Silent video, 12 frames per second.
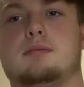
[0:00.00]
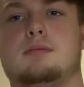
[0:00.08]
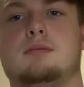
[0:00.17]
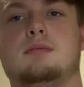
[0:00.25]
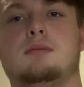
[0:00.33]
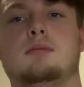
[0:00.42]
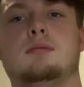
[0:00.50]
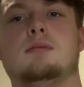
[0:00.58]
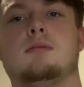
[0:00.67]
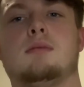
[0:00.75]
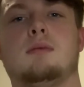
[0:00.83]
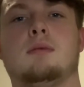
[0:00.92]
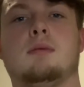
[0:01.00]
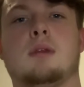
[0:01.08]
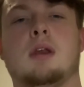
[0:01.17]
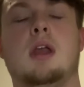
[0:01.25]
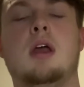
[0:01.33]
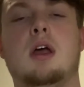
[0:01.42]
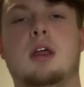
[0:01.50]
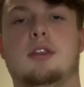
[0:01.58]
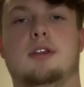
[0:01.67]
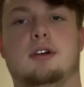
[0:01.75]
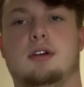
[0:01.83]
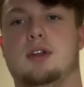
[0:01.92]

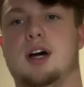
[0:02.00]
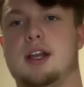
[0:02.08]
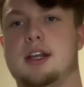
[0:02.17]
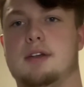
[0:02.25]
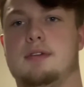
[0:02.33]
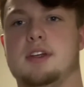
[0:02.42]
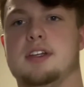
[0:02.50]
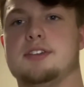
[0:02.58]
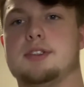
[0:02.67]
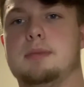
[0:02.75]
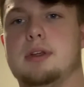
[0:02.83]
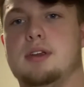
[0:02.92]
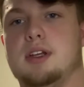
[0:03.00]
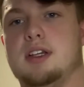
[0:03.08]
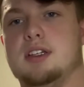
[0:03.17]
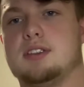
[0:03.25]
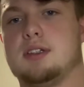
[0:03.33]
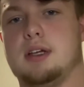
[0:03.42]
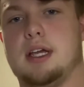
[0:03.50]
There are a lot of different disabilities